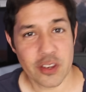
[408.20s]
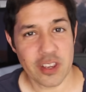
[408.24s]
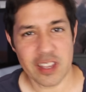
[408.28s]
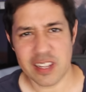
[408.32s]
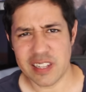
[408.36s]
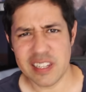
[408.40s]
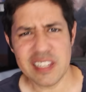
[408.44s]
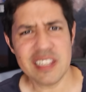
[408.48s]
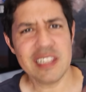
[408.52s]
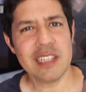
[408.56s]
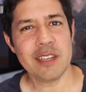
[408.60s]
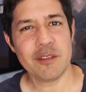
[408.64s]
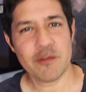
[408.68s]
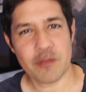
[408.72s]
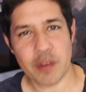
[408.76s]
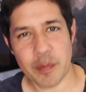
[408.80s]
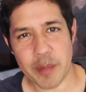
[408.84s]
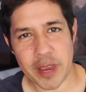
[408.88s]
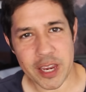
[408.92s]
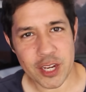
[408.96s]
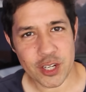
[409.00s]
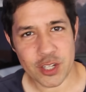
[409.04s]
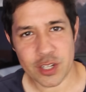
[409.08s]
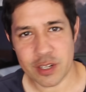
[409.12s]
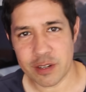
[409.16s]
So yeah, little
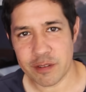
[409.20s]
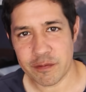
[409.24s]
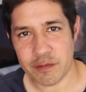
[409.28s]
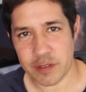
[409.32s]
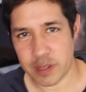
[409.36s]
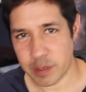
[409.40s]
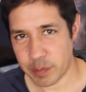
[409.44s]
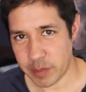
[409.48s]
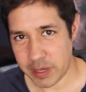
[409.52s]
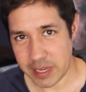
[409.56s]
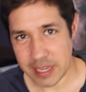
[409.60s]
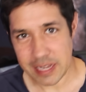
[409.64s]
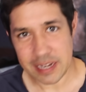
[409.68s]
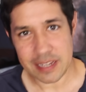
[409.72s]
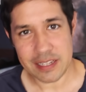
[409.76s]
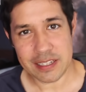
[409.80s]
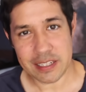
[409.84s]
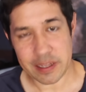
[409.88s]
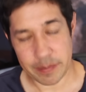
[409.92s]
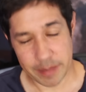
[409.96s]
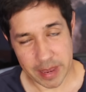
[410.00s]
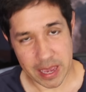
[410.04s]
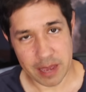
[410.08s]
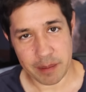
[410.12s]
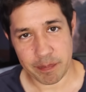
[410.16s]
information for the
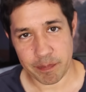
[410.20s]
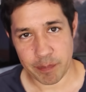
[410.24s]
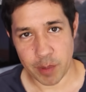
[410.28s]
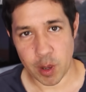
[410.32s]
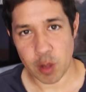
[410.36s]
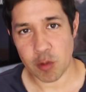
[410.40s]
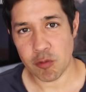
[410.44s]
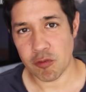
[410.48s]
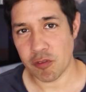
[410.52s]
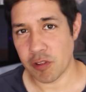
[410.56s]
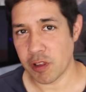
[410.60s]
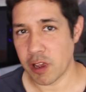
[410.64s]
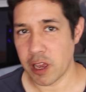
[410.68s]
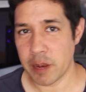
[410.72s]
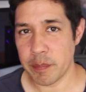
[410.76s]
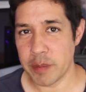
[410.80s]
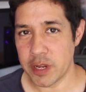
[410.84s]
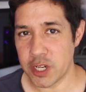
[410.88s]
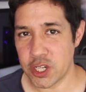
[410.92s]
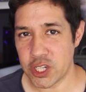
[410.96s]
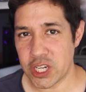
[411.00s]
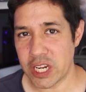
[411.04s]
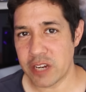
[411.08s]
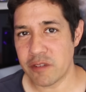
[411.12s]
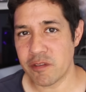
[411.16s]
beginners about polar
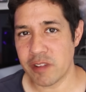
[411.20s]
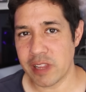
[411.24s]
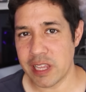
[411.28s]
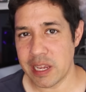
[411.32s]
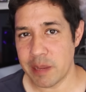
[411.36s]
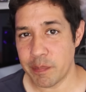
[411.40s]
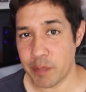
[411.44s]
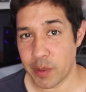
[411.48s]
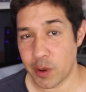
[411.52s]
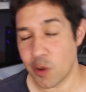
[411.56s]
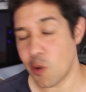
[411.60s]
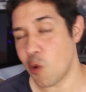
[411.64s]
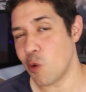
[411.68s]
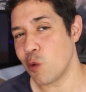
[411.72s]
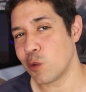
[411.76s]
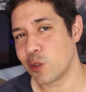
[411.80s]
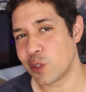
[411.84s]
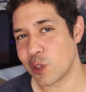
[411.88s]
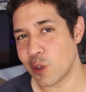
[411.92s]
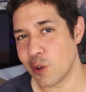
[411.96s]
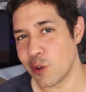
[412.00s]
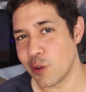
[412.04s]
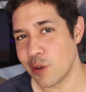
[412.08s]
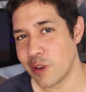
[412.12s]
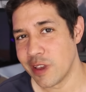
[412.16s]
alignment generally, but
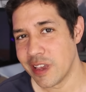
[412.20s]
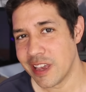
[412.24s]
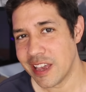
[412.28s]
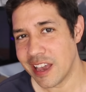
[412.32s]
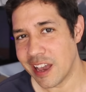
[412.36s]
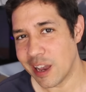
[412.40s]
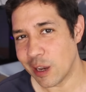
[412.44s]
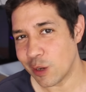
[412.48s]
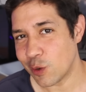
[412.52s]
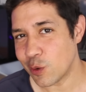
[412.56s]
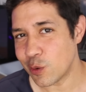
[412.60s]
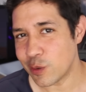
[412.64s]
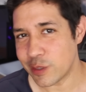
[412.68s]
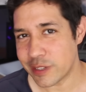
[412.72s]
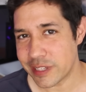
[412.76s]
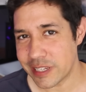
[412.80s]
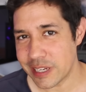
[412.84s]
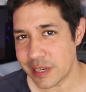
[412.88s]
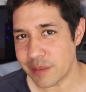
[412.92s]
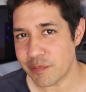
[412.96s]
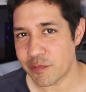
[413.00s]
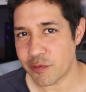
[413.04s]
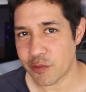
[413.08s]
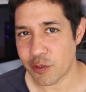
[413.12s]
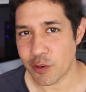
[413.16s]
also a good
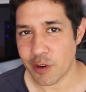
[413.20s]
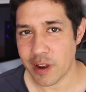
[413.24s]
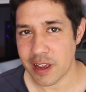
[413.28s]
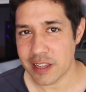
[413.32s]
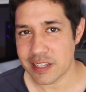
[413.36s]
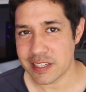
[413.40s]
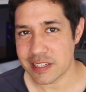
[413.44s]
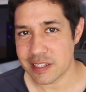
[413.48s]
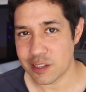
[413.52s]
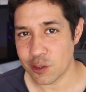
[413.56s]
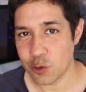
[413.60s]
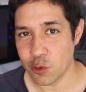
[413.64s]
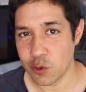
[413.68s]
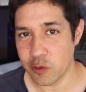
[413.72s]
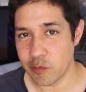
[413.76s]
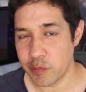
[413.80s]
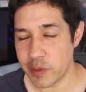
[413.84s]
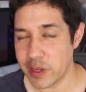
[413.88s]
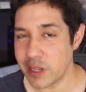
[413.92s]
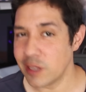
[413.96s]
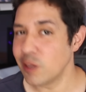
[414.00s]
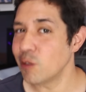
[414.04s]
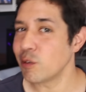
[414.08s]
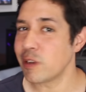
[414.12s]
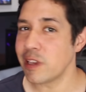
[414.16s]
tip for us who have
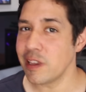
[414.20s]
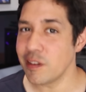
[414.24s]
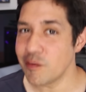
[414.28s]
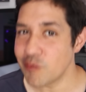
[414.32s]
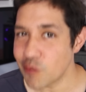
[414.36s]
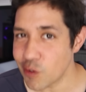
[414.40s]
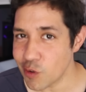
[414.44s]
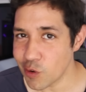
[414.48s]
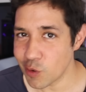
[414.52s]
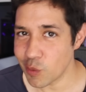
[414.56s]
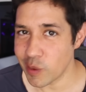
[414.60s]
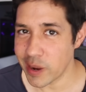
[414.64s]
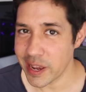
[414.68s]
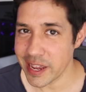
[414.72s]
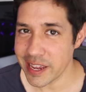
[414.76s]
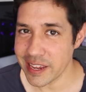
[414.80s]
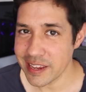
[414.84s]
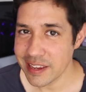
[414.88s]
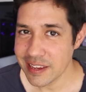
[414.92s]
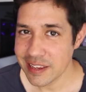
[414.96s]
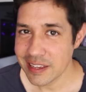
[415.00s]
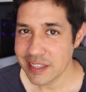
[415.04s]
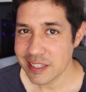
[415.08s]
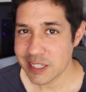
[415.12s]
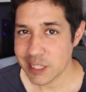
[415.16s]
been looking for a
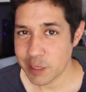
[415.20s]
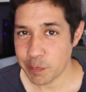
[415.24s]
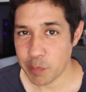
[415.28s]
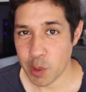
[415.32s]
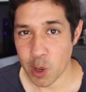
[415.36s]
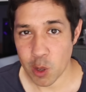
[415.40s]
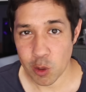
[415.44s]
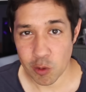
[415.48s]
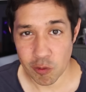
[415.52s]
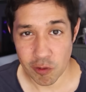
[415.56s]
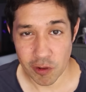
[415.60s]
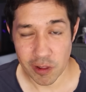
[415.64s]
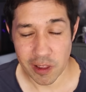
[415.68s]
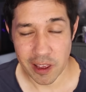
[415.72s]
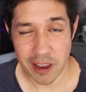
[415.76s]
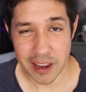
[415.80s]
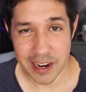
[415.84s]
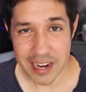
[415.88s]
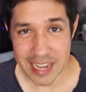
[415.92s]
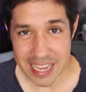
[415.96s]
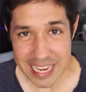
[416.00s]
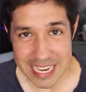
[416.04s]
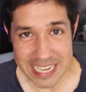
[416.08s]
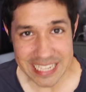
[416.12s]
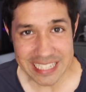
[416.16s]
way to polar
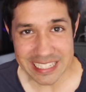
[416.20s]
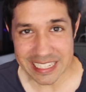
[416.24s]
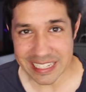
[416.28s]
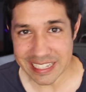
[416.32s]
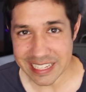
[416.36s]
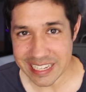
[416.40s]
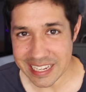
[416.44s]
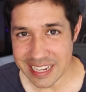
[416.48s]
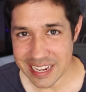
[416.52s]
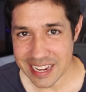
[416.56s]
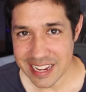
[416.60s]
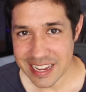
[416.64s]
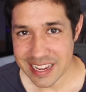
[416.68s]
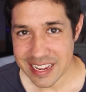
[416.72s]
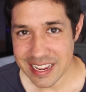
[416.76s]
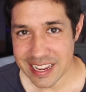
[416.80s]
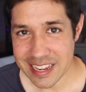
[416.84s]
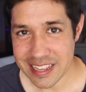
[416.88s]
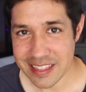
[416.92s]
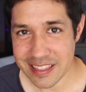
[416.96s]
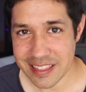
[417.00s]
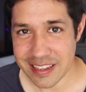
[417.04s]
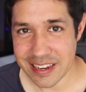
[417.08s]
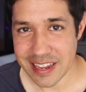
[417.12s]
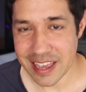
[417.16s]
align easily
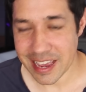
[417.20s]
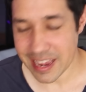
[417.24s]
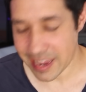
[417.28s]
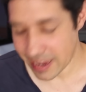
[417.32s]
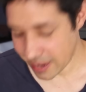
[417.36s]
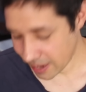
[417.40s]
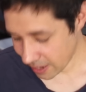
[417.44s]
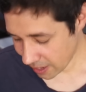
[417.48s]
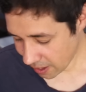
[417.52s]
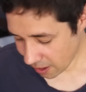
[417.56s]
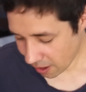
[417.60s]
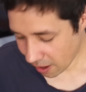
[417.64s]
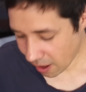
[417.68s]
in the day.